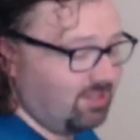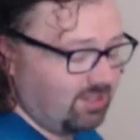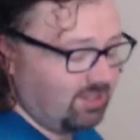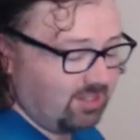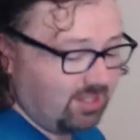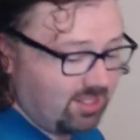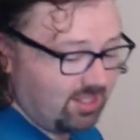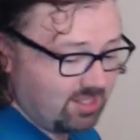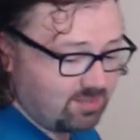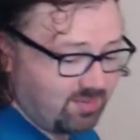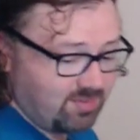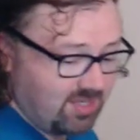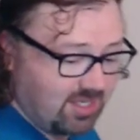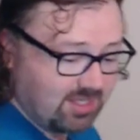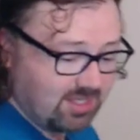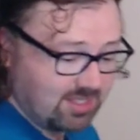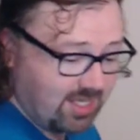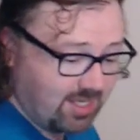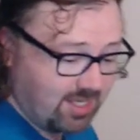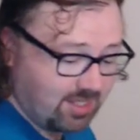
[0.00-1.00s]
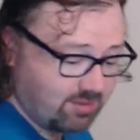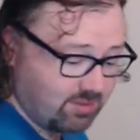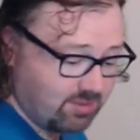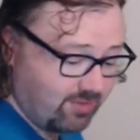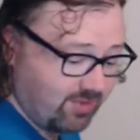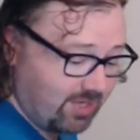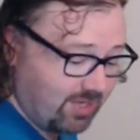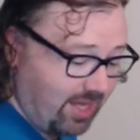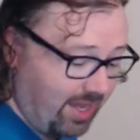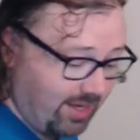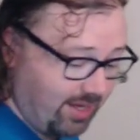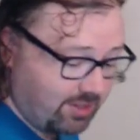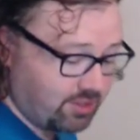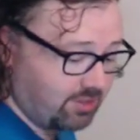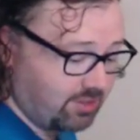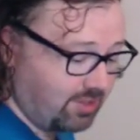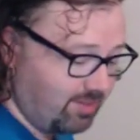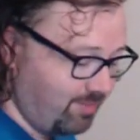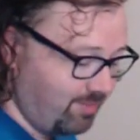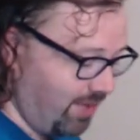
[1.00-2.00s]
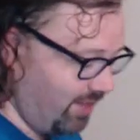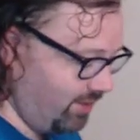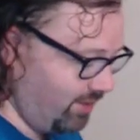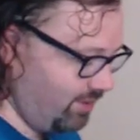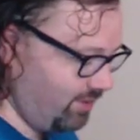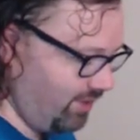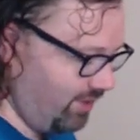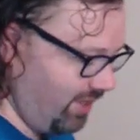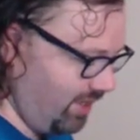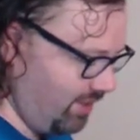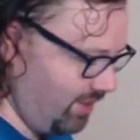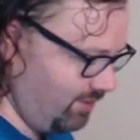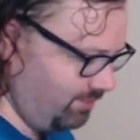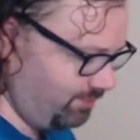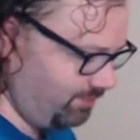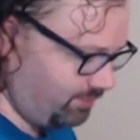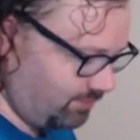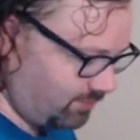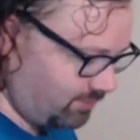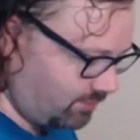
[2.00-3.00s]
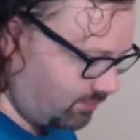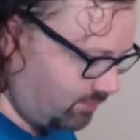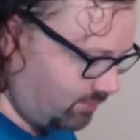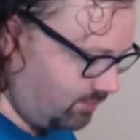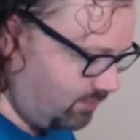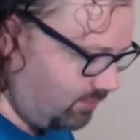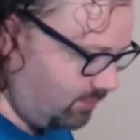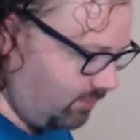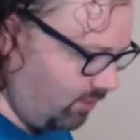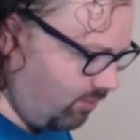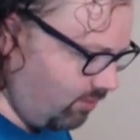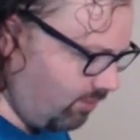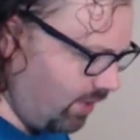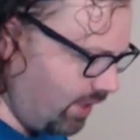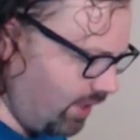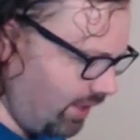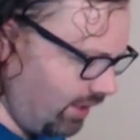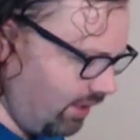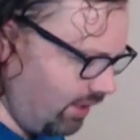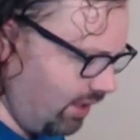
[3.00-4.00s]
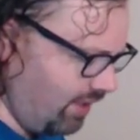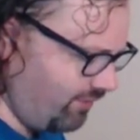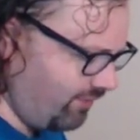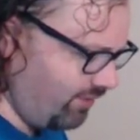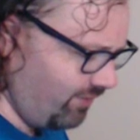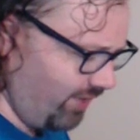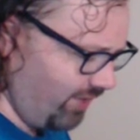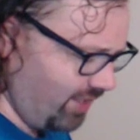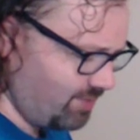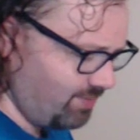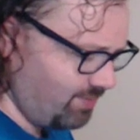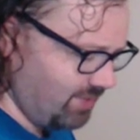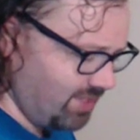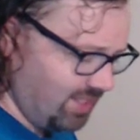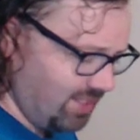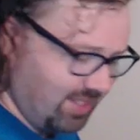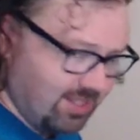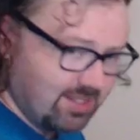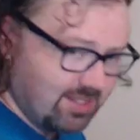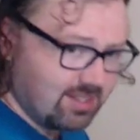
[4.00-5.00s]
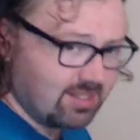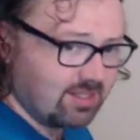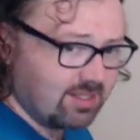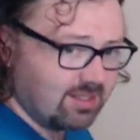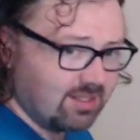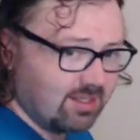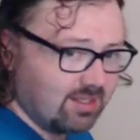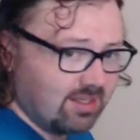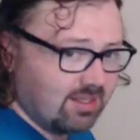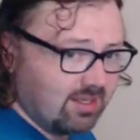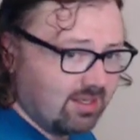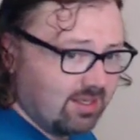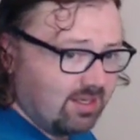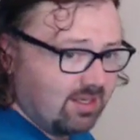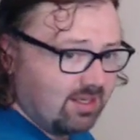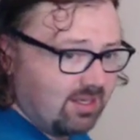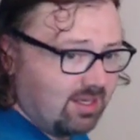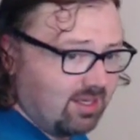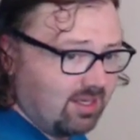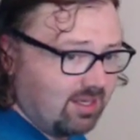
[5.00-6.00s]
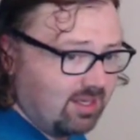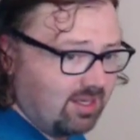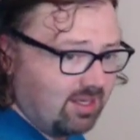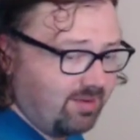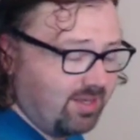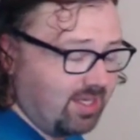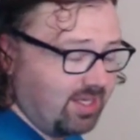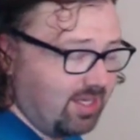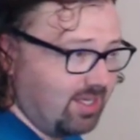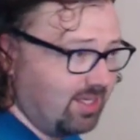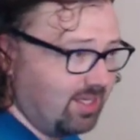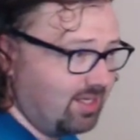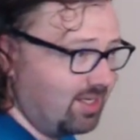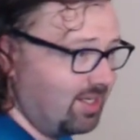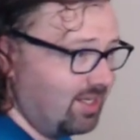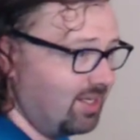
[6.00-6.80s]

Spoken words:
is being data driven actually better than running off of expertise? I mean,